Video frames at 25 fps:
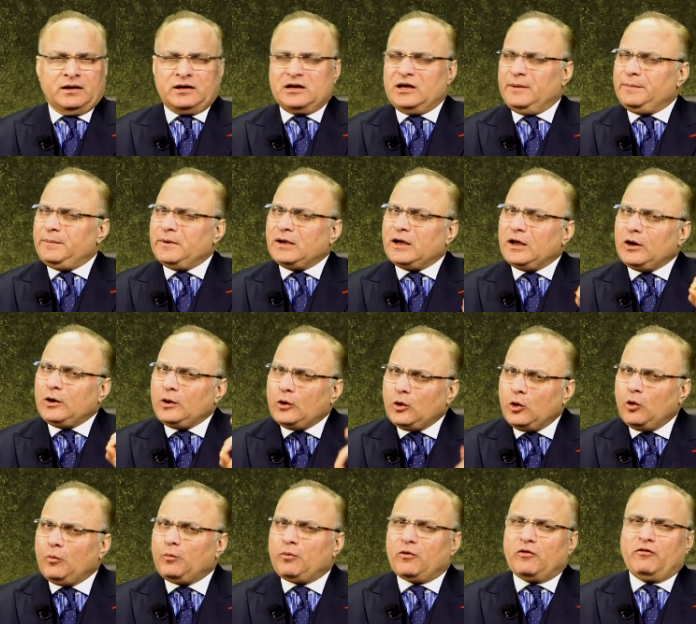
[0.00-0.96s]
Keeping a
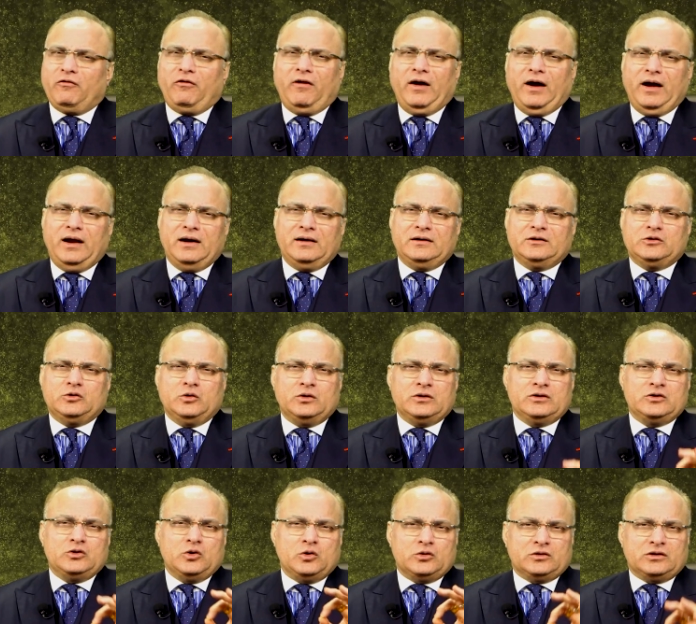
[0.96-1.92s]
low profile,
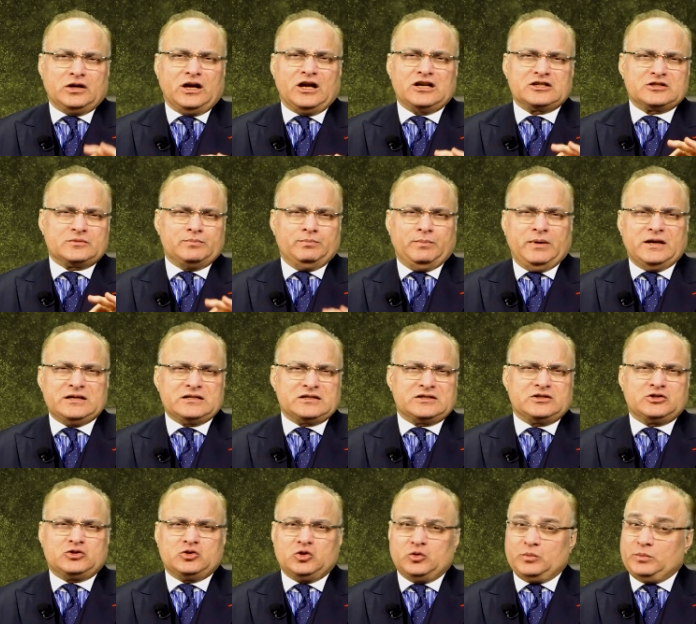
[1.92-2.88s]
doing your task
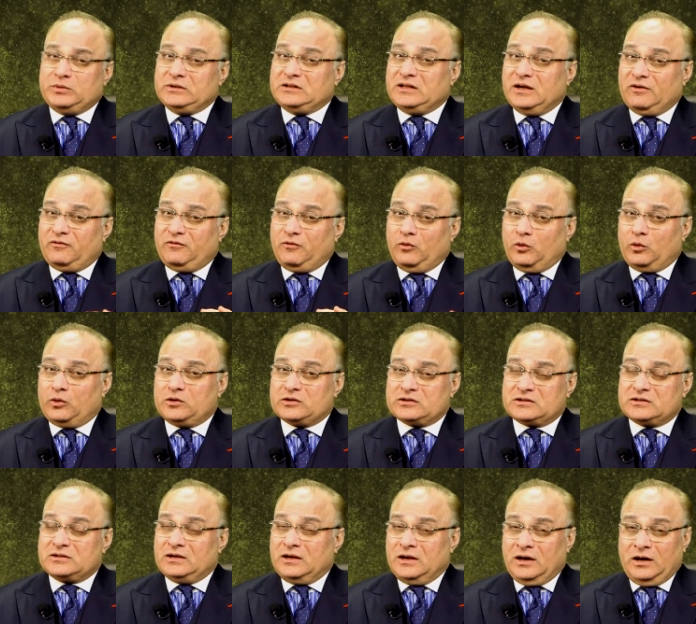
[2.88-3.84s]
best should be the
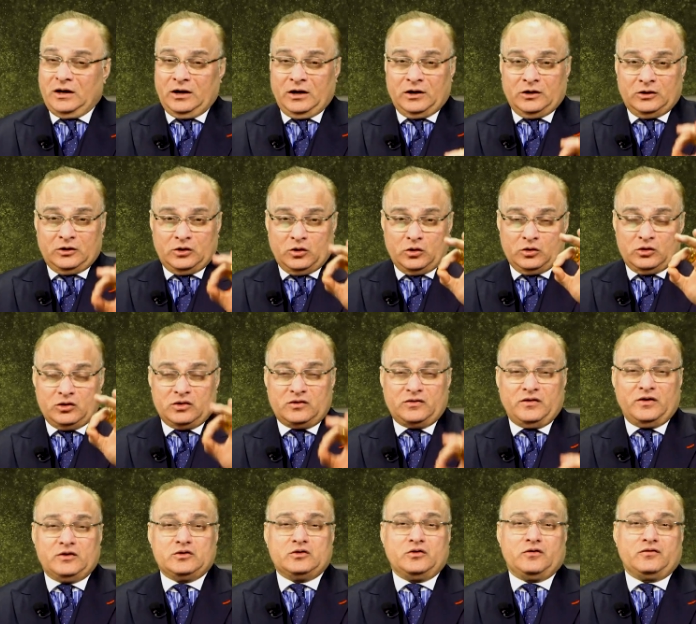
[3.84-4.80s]
focus during this
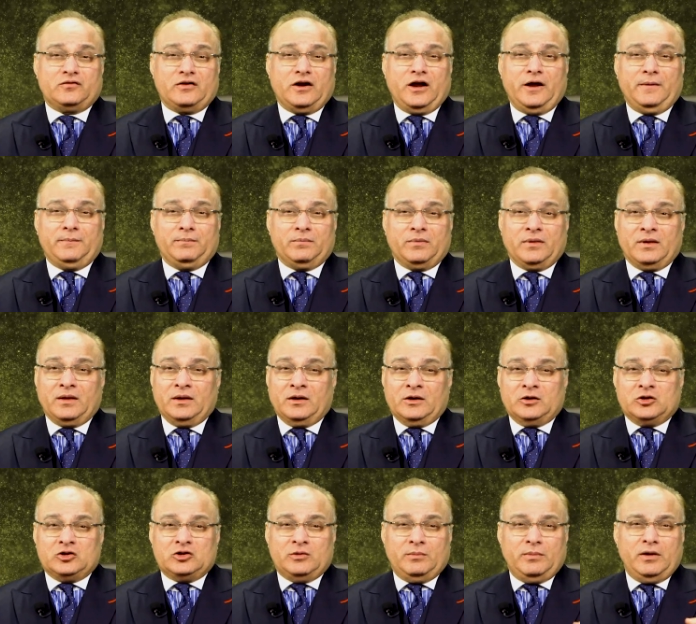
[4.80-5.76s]
phase of time.
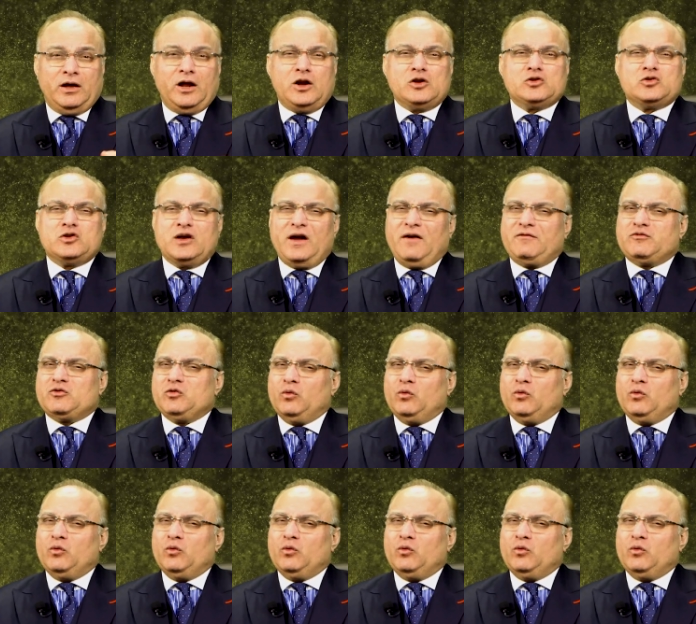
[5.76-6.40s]
You may also have